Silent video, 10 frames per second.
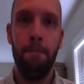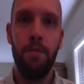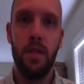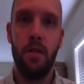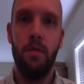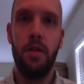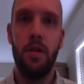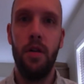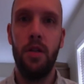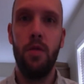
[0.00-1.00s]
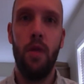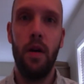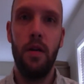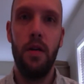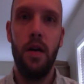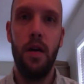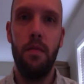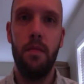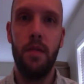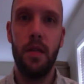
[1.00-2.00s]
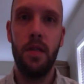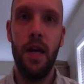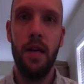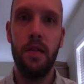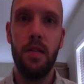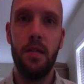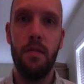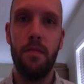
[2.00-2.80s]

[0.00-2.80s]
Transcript: does it return a 200 success